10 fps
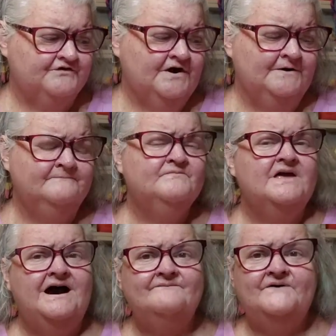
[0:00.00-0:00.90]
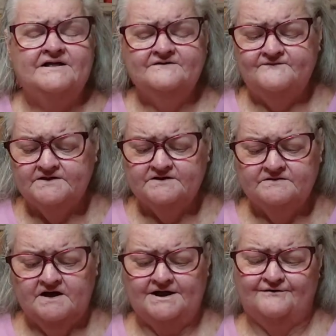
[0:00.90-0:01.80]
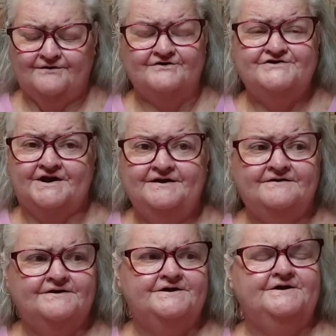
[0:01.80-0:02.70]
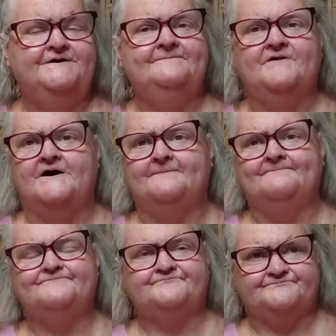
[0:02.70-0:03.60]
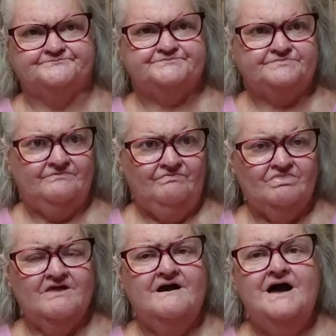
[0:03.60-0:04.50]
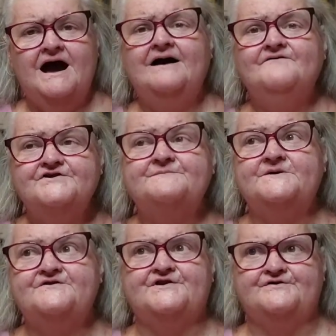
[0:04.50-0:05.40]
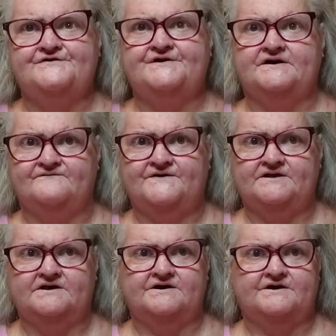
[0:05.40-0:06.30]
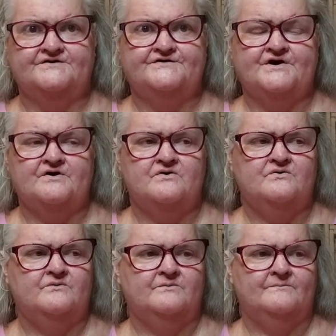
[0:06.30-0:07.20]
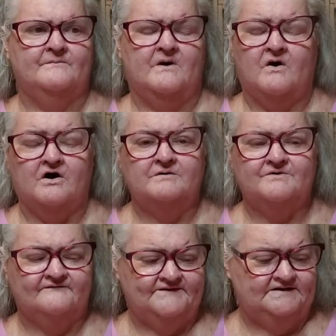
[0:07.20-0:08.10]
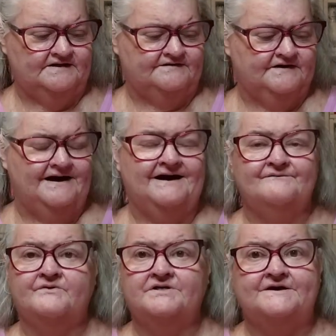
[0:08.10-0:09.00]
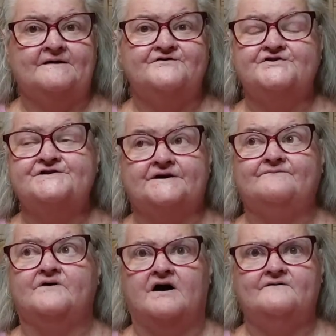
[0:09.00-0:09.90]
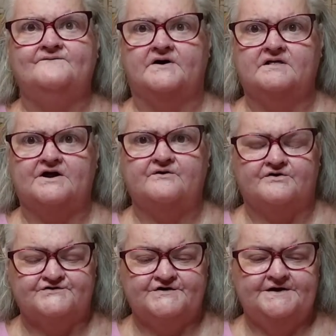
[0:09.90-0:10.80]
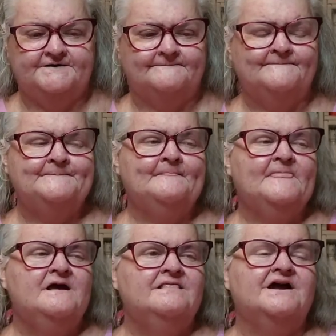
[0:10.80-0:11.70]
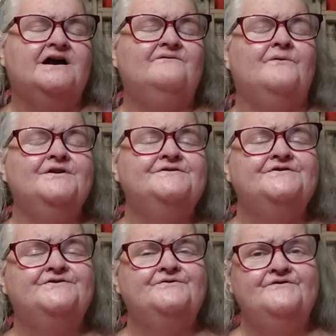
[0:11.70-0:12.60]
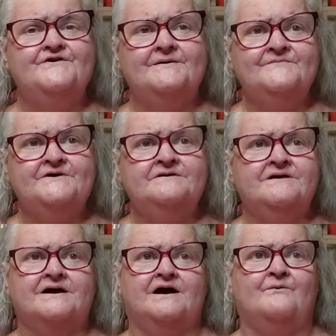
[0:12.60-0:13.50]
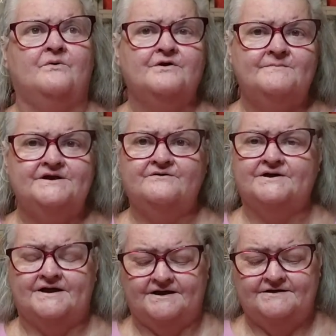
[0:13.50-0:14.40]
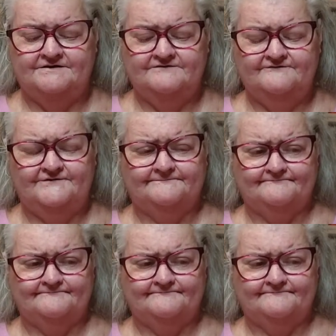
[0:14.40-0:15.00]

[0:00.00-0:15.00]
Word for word: So I'm finally feeling like crocheting again. Like, I've just been so sick feeling and so horrible feeling that I really have not felt like crocheting. Like, I wanted to do something, like I want to be creative